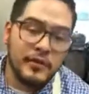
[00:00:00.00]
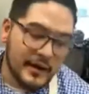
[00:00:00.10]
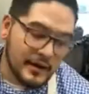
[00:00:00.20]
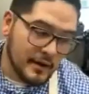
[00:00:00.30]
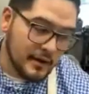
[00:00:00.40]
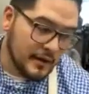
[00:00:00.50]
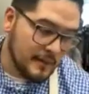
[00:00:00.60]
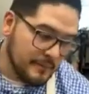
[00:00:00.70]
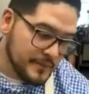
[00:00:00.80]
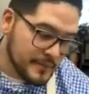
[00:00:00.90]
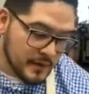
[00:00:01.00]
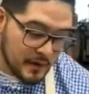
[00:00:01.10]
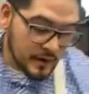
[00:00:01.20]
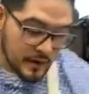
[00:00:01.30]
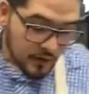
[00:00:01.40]
to, you
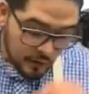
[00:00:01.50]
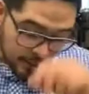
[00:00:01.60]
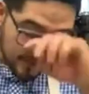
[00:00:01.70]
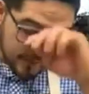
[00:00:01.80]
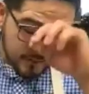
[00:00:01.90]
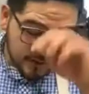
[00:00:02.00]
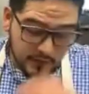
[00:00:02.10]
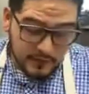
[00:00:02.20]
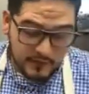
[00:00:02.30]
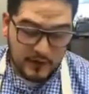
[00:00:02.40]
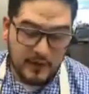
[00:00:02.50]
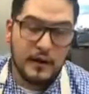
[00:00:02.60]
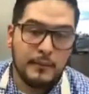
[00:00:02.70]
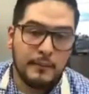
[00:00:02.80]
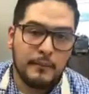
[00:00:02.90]
know, incorporate some of these
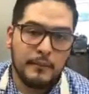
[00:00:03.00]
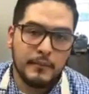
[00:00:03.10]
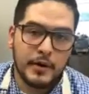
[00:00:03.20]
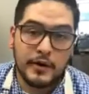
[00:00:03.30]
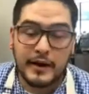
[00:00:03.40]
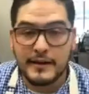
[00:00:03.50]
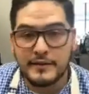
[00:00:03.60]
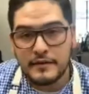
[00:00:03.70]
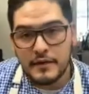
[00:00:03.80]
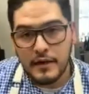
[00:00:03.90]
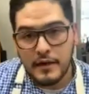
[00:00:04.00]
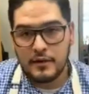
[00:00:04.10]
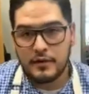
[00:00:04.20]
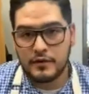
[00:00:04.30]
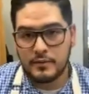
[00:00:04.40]
marinades
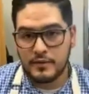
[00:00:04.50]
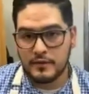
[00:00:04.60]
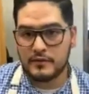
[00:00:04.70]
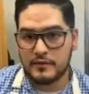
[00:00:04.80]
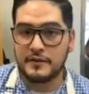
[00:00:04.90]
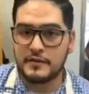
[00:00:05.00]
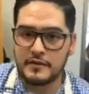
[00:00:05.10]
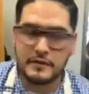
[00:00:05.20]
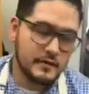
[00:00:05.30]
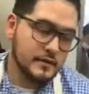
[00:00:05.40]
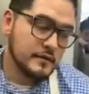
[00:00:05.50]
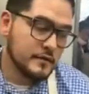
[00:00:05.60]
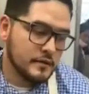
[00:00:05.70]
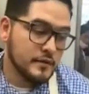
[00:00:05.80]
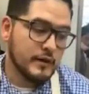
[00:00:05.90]
or some of these sauces
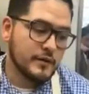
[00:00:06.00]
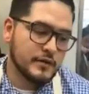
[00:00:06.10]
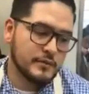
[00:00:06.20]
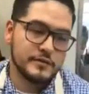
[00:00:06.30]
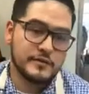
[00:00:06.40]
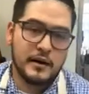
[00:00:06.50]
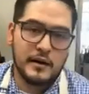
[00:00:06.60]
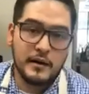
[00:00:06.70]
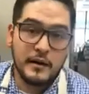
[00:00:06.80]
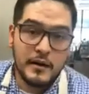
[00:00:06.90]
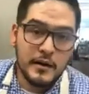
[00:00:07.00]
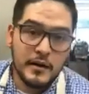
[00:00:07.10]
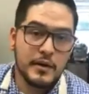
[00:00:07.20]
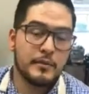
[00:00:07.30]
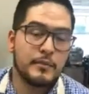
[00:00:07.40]
to vegetables.
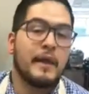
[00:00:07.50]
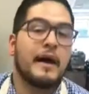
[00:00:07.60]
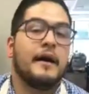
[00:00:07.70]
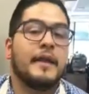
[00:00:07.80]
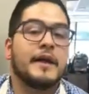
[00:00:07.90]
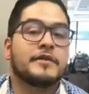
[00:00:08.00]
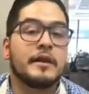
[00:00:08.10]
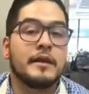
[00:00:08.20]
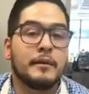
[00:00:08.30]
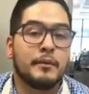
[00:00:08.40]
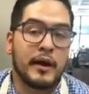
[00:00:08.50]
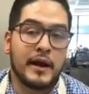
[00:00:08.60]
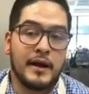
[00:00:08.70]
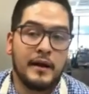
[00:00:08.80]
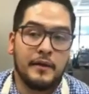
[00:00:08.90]
We can naturally bring
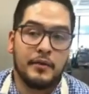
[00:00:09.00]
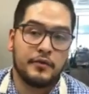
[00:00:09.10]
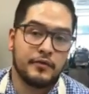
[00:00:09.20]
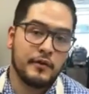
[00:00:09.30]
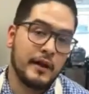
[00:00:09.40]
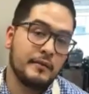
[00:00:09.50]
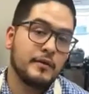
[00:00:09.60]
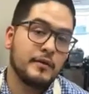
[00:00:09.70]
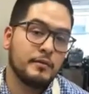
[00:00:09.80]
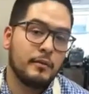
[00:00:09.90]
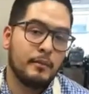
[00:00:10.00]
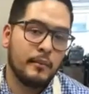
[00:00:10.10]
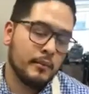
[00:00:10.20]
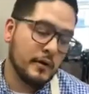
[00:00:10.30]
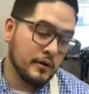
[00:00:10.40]
out the flavor
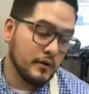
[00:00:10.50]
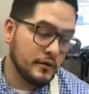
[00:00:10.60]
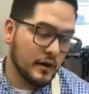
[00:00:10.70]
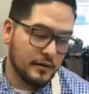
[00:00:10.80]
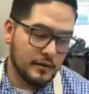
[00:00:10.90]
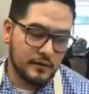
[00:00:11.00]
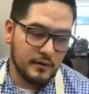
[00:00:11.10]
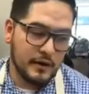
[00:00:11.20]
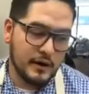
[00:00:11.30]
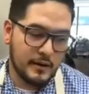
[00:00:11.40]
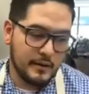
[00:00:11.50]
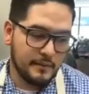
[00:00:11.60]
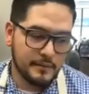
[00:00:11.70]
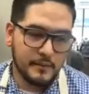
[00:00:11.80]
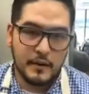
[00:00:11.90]
with using other,
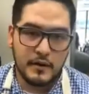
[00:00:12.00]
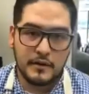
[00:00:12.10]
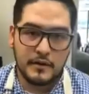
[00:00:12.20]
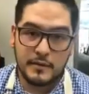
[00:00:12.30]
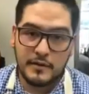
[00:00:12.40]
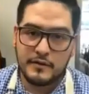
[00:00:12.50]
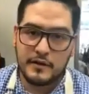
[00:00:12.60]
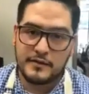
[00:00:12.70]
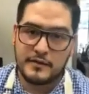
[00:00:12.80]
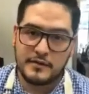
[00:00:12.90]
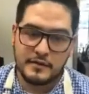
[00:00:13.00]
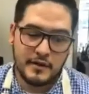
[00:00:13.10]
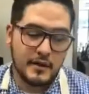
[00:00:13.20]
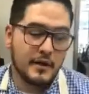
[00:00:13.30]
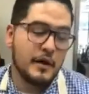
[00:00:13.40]
you know, some of these sauces.
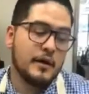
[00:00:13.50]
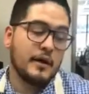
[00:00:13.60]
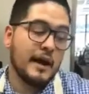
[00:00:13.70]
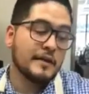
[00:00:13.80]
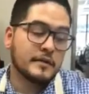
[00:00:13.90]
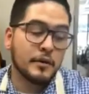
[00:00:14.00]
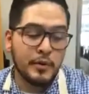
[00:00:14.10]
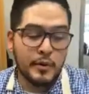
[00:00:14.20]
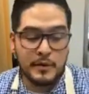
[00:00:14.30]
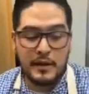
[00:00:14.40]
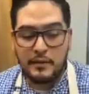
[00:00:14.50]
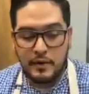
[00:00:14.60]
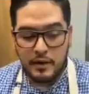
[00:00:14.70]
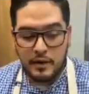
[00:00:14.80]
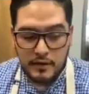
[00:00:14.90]
Our last component that we're
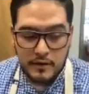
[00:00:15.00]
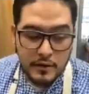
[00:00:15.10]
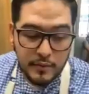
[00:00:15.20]
going to do